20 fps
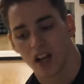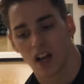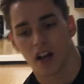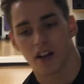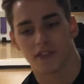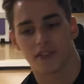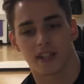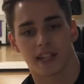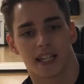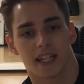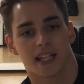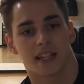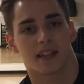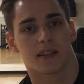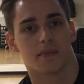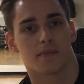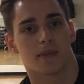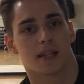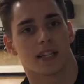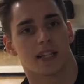of the knee,
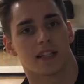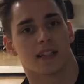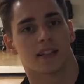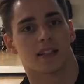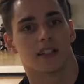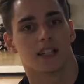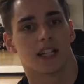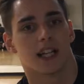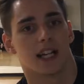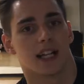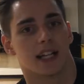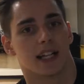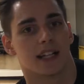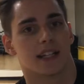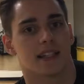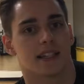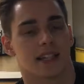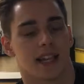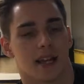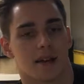the medial
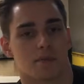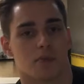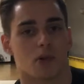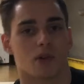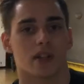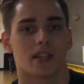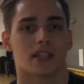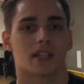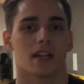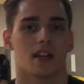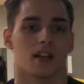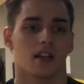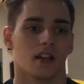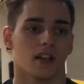standpoint.